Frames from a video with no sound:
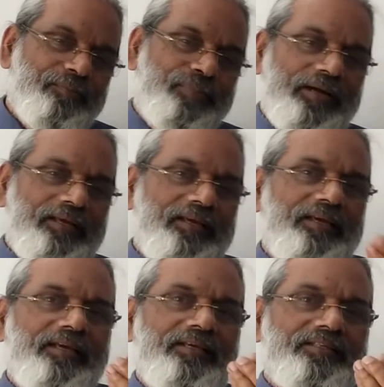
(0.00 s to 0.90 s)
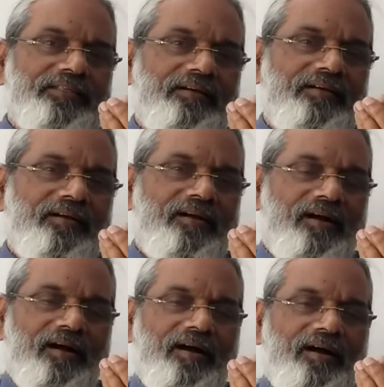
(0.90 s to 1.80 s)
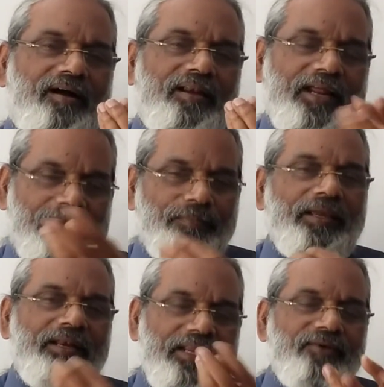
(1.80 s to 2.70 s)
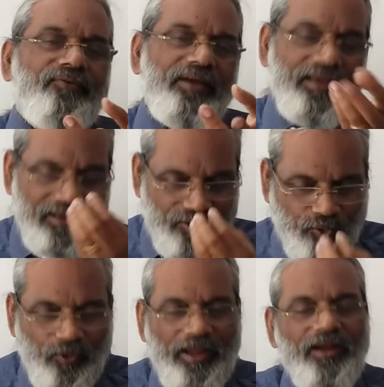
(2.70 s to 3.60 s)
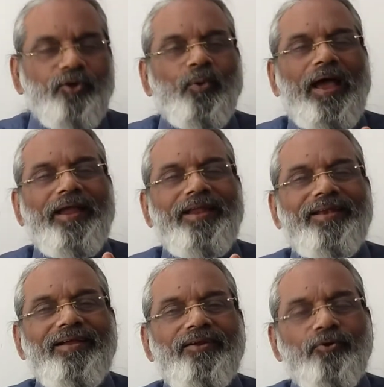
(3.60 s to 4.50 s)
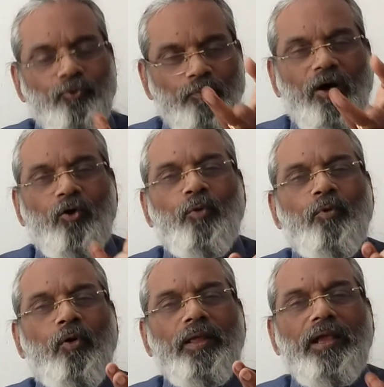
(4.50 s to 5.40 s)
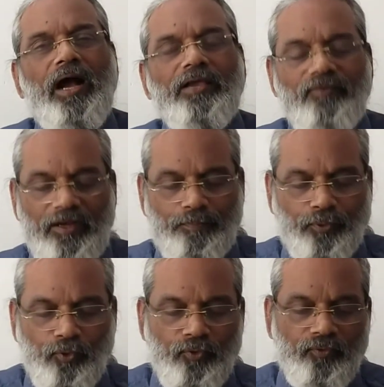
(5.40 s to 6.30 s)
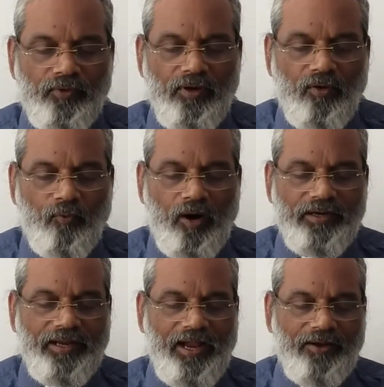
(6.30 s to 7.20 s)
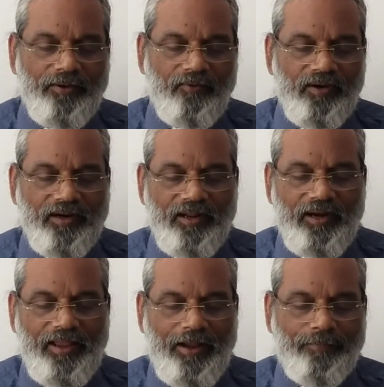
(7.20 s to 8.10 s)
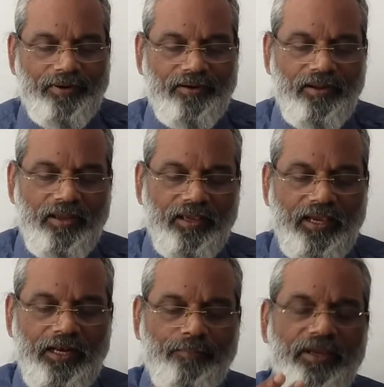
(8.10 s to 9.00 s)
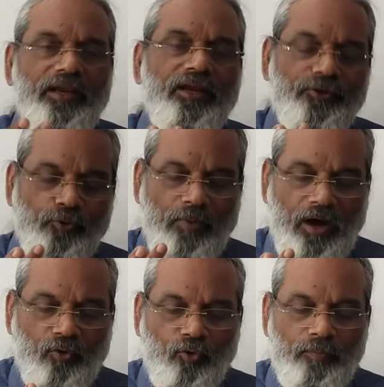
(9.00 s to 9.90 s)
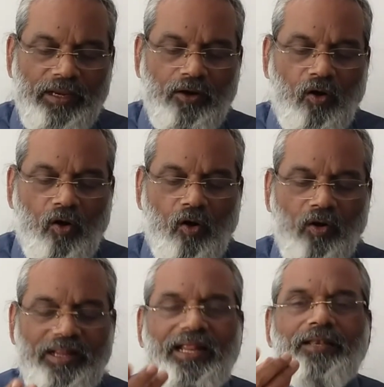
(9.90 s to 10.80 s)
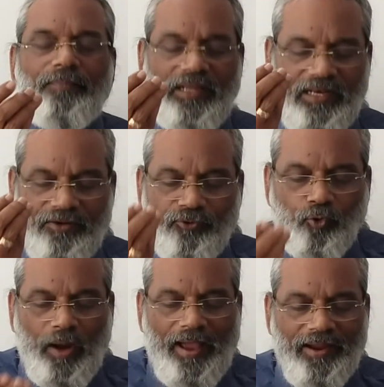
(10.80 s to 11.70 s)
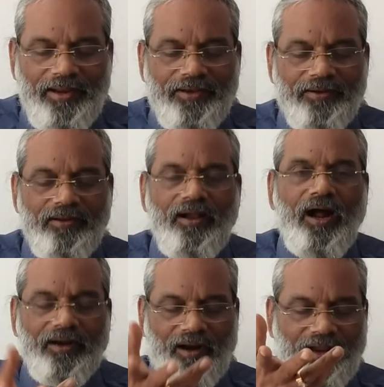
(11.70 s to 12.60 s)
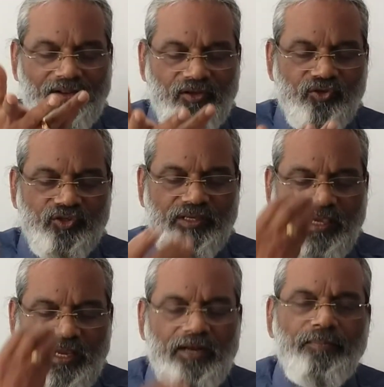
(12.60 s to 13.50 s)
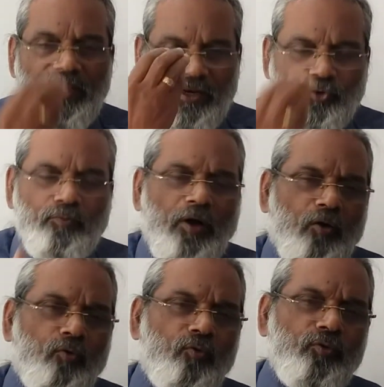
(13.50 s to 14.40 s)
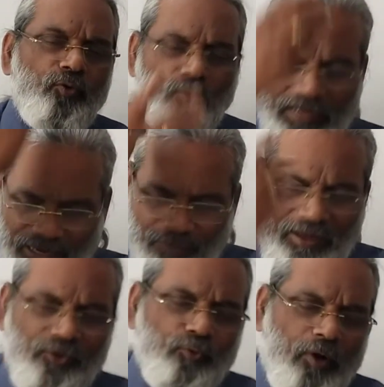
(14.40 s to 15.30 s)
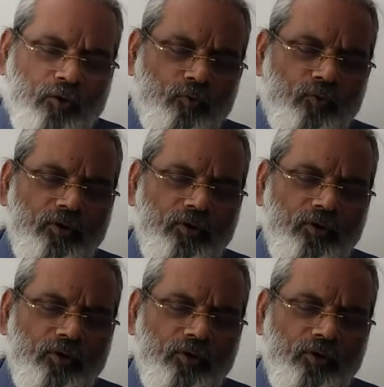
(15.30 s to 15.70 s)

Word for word: Please, ah, let me leave today, tonight. Tomorrow morning I will prove what ha- what really happened. Kill me tomorrow, me Lord, let me live tonight. Underline this. Kill me tomorrow. You kill me tomorrow.